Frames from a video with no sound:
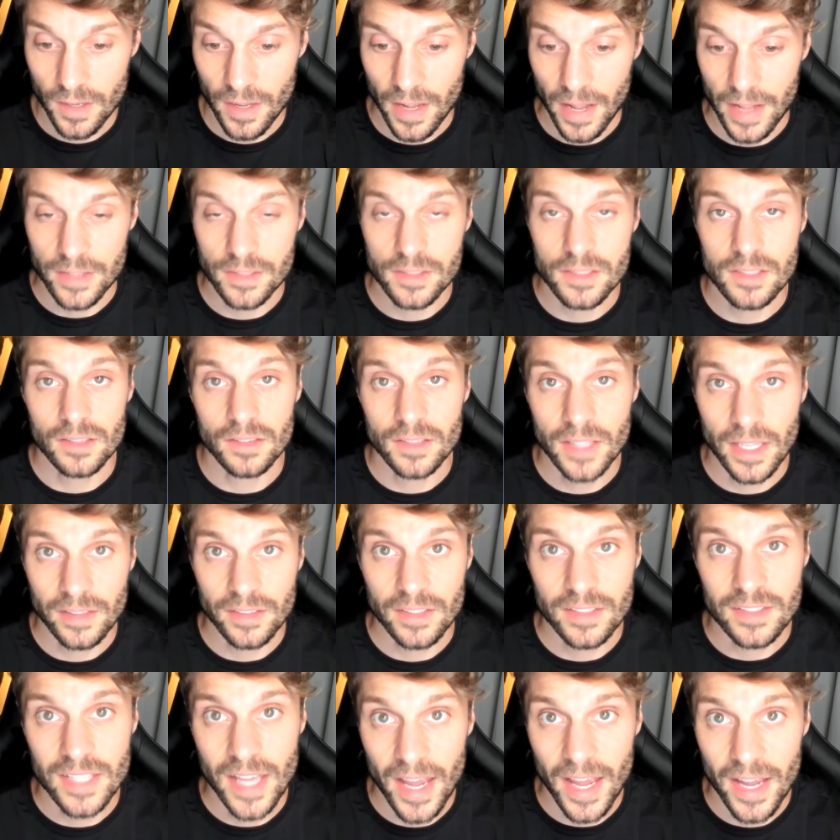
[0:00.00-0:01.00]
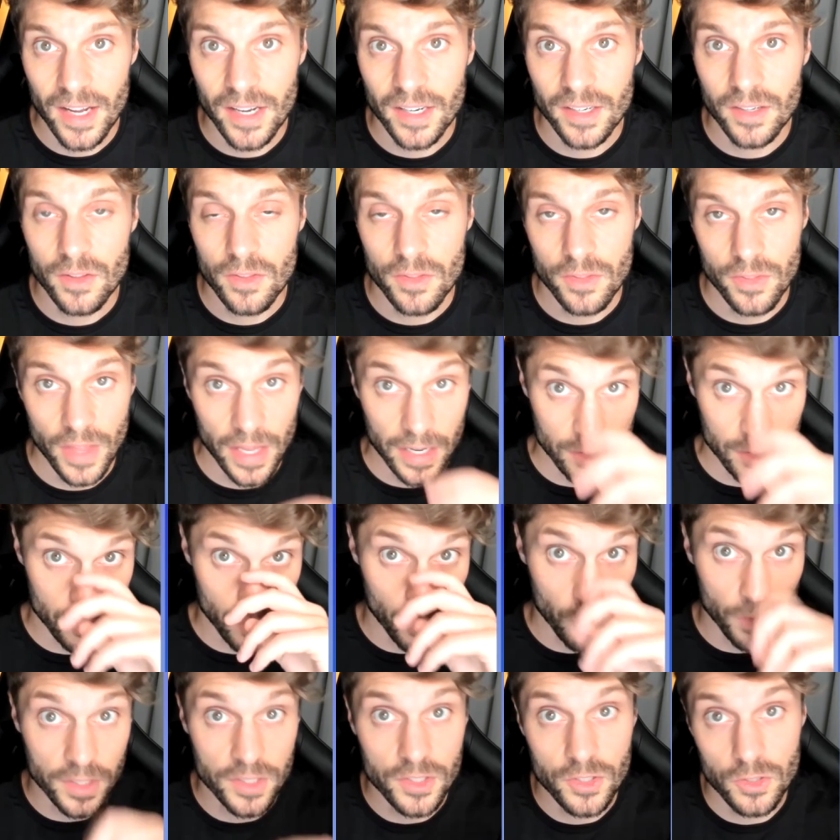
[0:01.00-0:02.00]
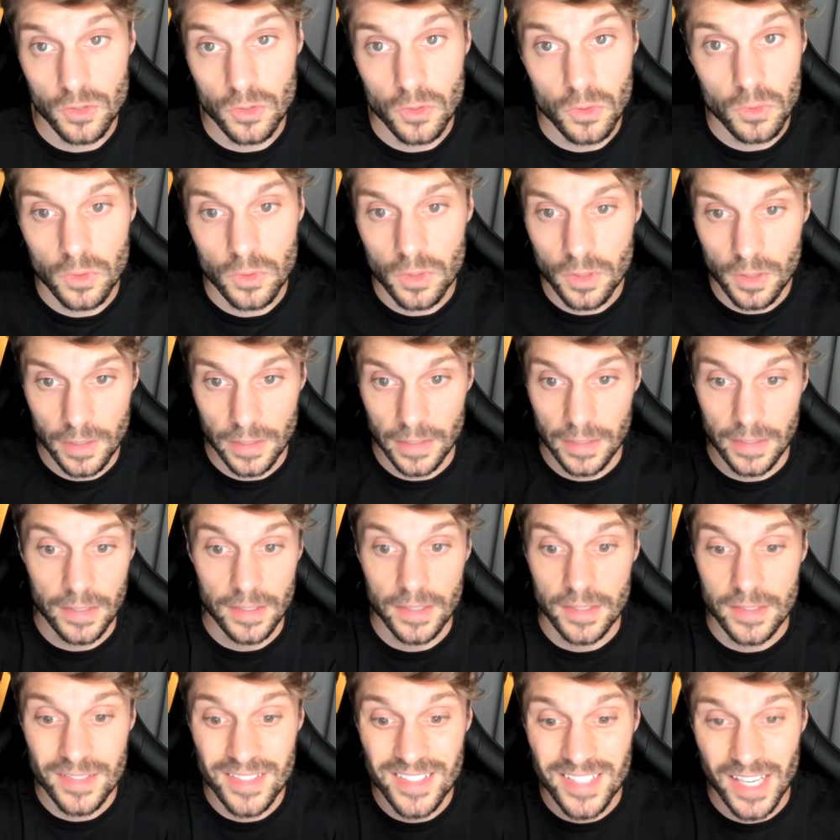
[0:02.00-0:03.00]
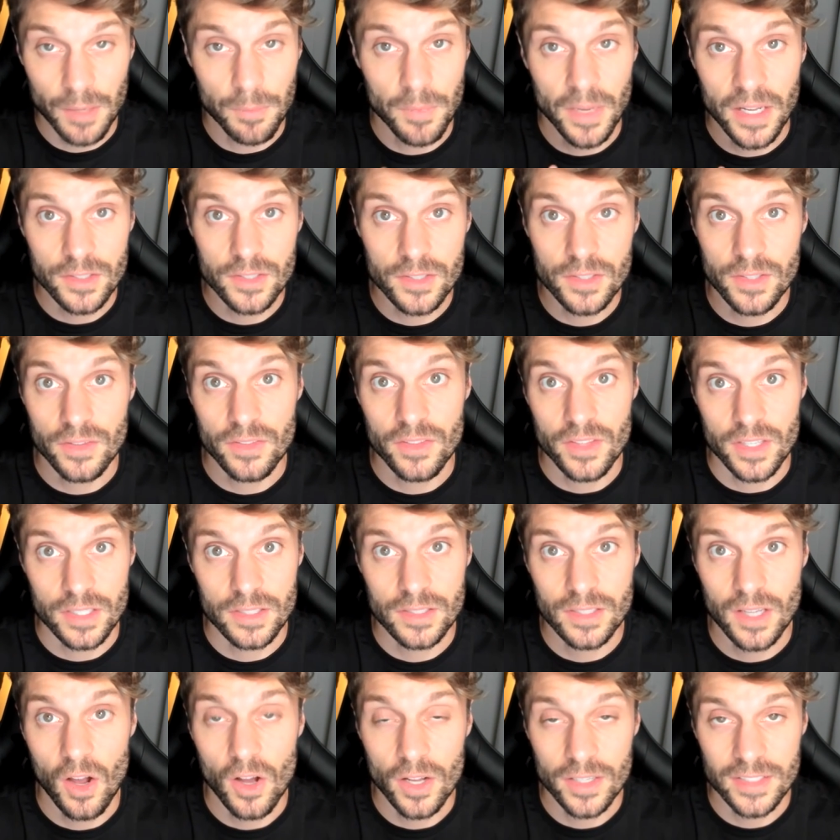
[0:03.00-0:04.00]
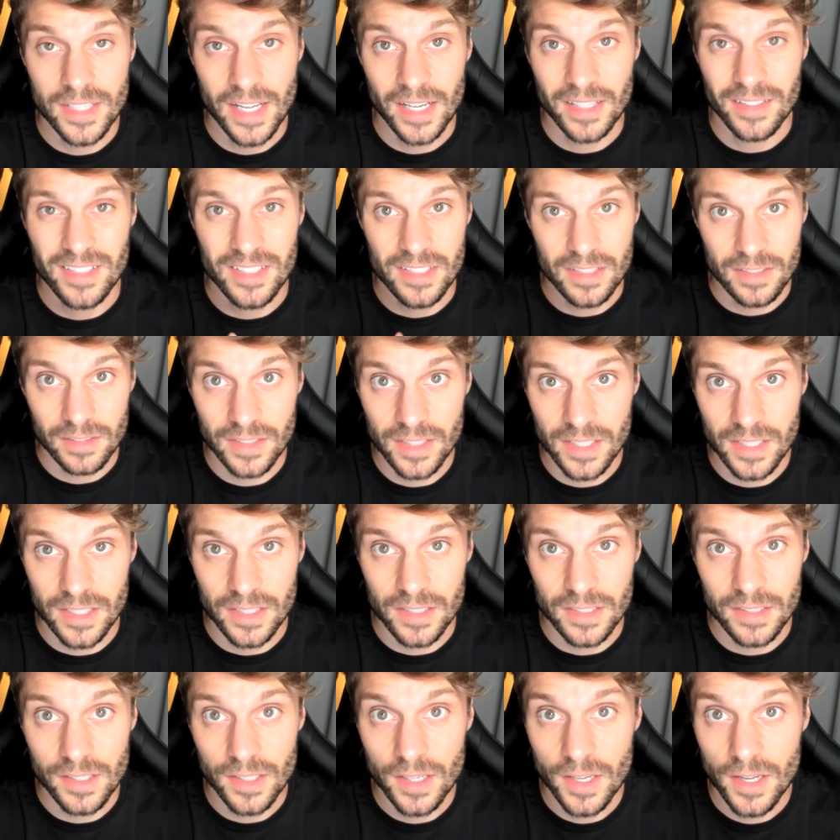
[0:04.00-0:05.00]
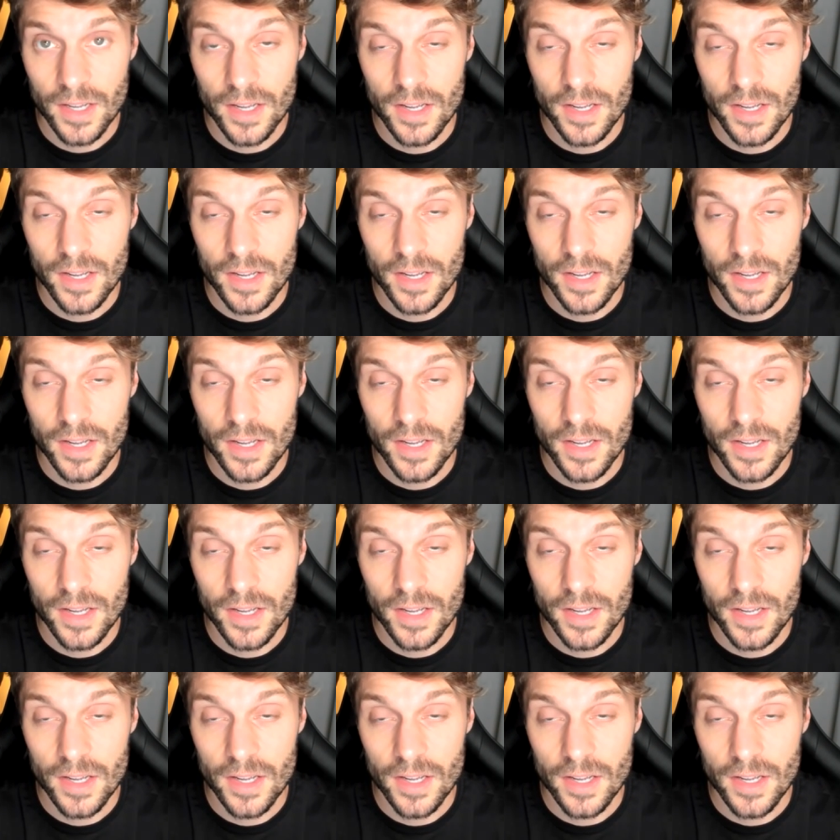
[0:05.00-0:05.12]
and select the tag that is going to segment this contact, this lead,